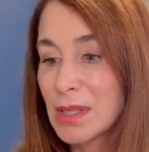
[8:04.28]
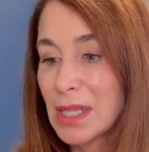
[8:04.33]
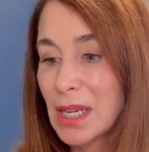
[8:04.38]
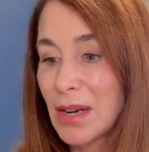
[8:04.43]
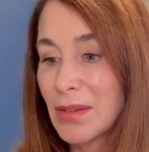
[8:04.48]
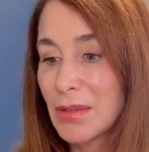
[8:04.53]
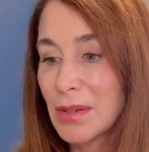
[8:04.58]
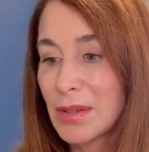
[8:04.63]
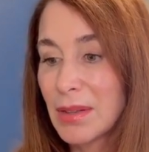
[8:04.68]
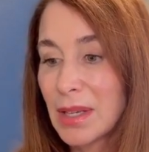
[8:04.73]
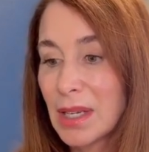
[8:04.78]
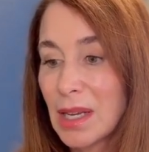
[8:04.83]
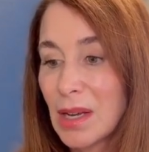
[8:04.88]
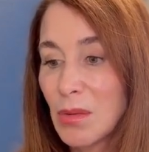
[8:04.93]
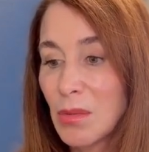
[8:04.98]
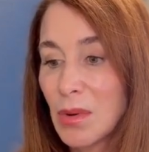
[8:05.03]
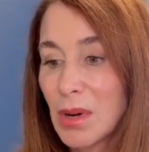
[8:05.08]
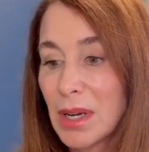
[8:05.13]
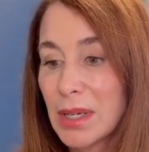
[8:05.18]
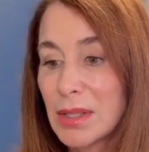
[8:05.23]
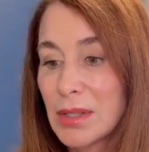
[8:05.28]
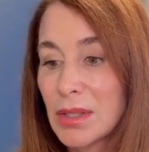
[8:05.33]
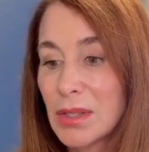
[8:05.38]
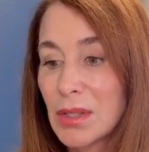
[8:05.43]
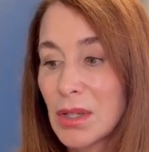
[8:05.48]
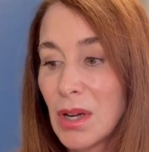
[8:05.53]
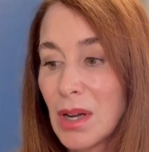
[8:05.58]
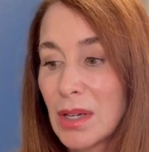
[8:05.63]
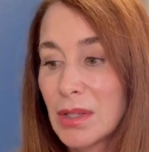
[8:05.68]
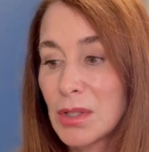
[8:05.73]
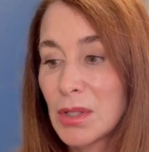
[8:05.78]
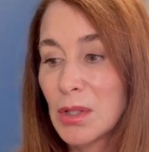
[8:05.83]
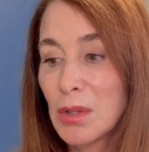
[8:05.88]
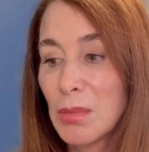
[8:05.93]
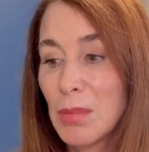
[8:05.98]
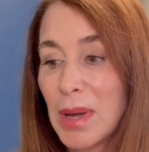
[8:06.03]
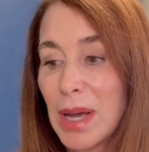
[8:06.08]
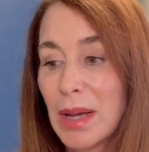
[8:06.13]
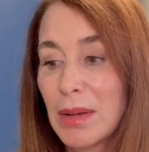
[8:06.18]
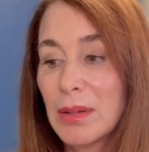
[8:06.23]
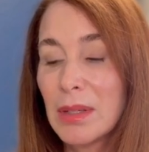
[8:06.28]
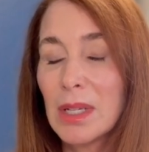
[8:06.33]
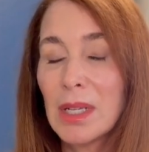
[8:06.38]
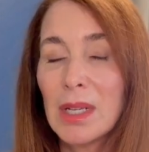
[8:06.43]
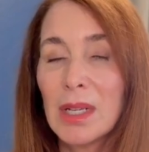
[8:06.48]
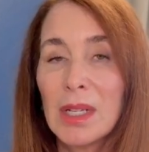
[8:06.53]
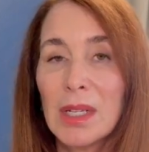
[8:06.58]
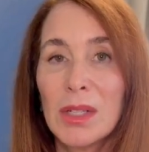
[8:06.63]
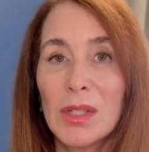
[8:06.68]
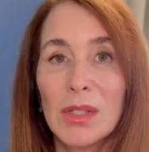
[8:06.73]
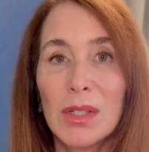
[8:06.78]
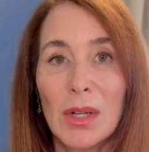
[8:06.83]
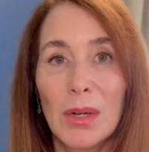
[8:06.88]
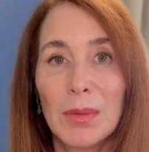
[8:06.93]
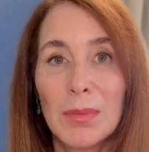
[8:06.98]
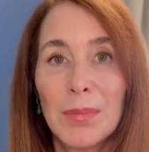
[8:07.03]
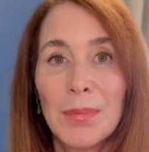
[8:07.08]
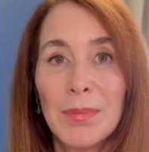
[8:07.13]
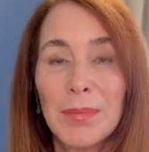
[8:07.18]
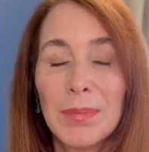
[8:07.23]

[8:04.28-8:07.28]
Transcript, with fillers: everything I wanted to talk to you about. So